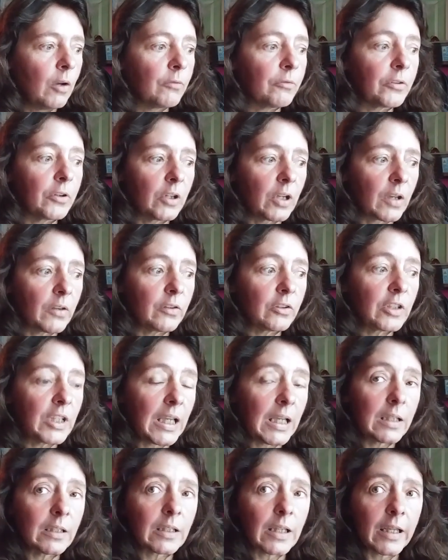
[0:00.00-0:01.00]
for another
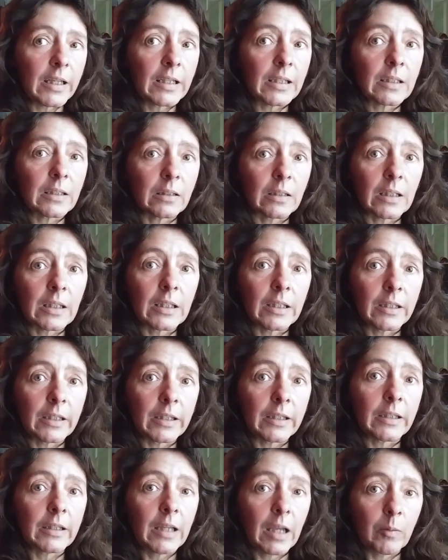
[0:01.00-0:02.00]
10 days and
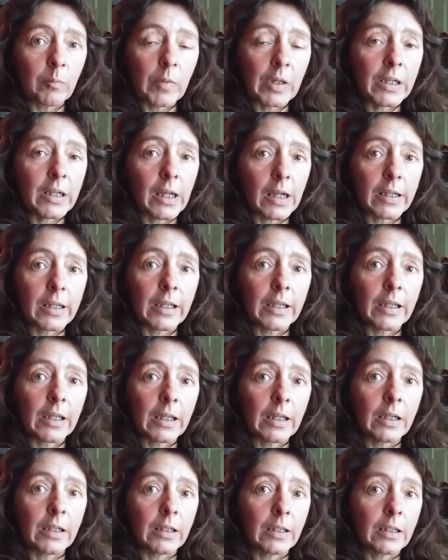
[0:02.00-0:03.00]
see how many I can
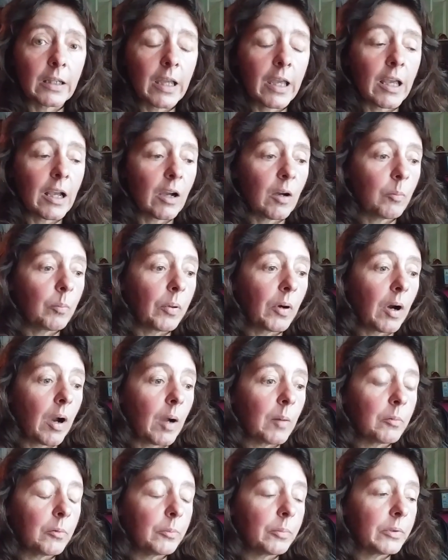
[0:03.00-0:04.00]
get in. And I'll
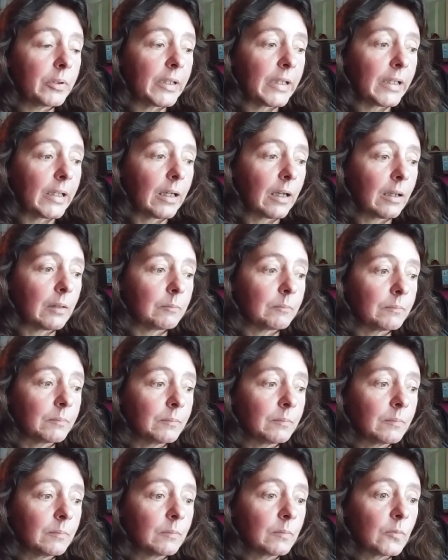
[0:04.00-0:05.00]
probably um,
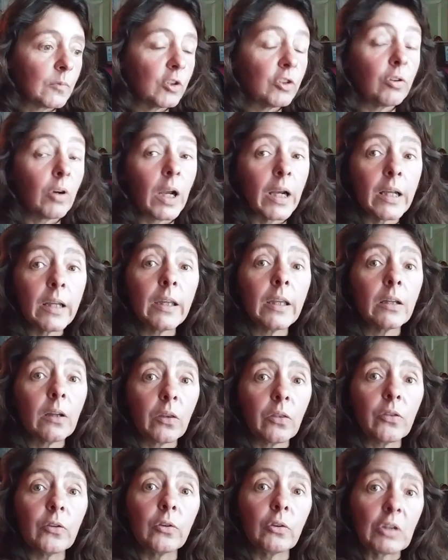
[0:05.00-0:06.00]
try to get a
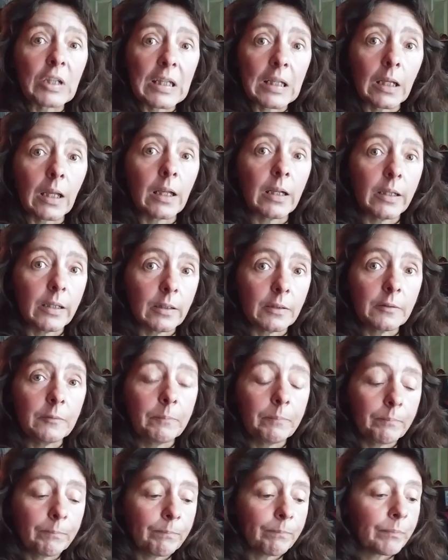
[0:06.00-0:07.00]
third set in.
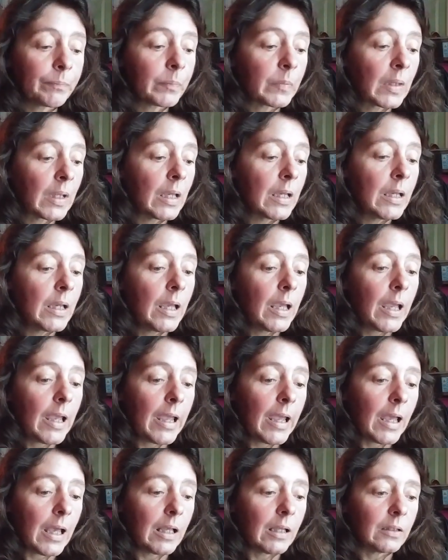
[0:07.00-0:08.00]

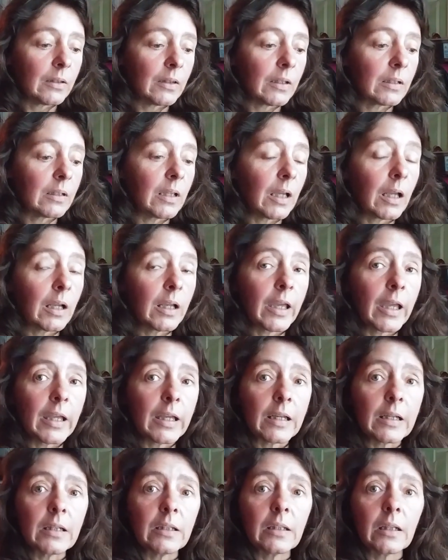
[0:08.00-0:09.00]
And the duck
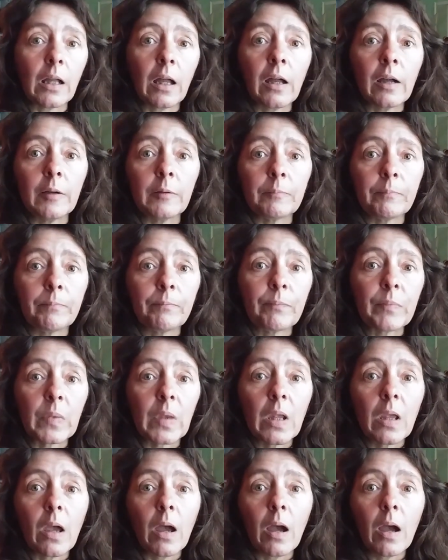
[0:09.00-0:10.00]
eggs, um,
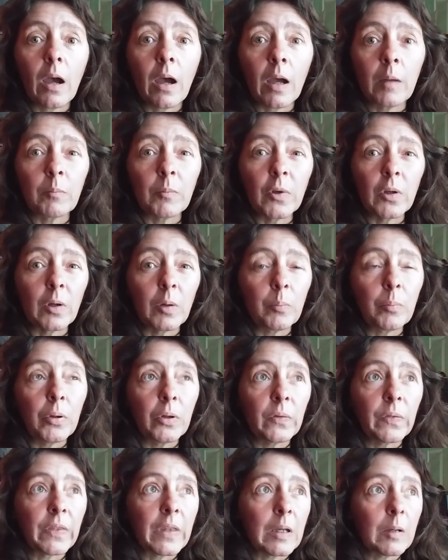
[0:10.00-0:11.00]
I'm going to
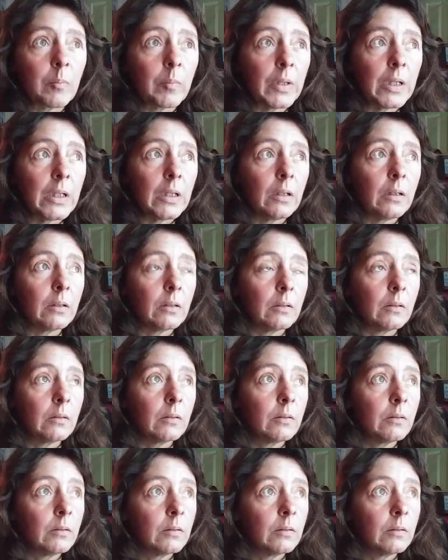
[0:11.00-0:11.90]
put them in